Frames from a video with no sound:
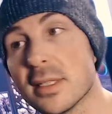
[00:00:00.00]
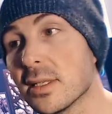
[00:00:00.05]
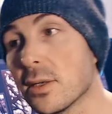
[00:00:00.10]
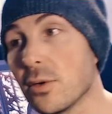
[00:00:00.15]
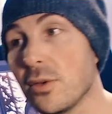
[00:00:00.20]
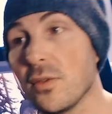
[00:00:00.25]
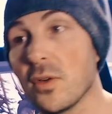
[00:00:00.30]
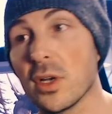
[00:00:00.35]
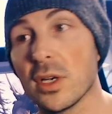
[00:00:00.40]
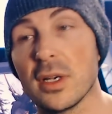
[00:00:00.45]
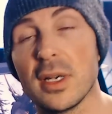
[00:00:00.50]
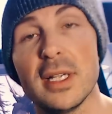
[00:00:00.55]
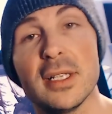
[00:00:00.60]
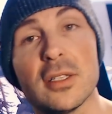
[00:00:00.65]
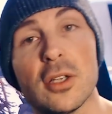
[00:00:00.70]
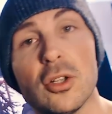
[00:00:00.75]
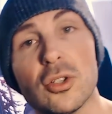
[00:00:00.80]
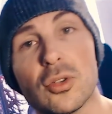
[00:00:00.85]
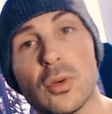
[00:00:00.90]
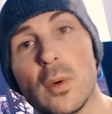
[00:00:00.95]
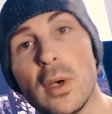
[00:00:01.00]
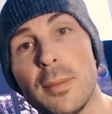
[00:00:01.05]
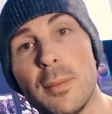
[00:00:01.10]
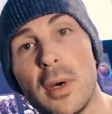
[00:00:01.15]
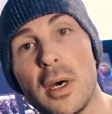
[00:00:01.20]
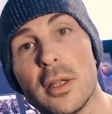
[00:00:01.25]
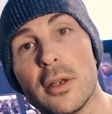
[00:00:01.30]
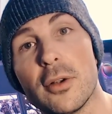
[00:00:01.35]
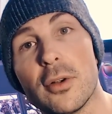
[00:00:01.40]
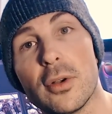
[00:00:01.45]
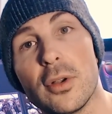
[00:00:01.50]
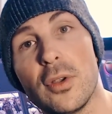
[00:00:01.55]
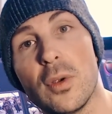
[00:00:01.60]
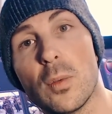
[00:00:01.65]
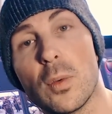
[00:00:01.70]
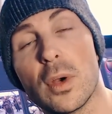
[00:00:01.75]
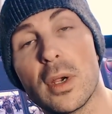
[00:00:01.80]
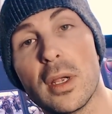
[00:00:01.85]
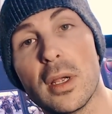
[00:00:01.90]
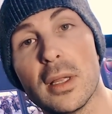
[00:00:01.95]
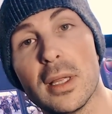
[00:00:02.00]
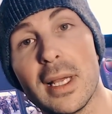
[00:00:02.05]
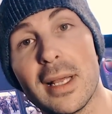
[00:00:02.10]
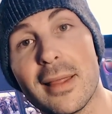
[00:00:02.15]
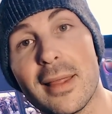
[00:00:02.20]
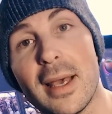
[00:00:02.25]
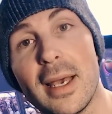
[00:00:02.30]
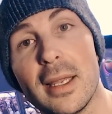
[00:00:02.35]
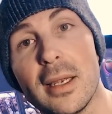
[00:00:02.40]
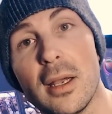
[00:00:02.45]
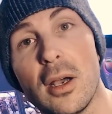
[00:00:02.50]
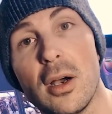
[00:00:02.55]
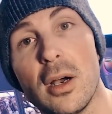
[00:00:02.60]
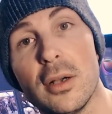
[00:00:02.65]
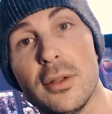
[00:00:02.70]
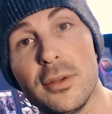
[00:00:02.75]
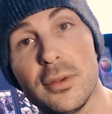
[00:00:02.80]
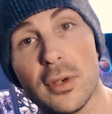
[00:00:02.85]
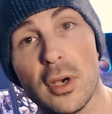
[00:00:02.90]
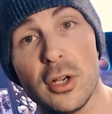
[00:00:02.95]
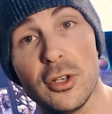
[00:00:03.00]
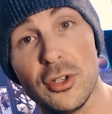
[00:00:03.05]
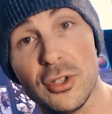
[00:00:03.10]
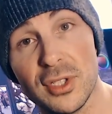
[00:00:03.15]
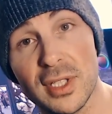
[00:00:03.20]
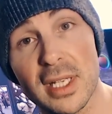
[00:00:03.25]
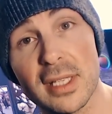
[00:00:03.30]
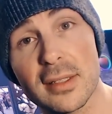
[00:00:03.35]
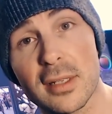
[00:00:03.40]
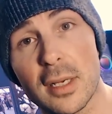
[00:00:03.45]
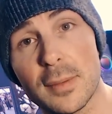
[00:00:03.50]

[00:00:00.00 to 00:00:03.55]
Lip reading: or you've got a nice ultra-wide monitor and you're working like that on your desktop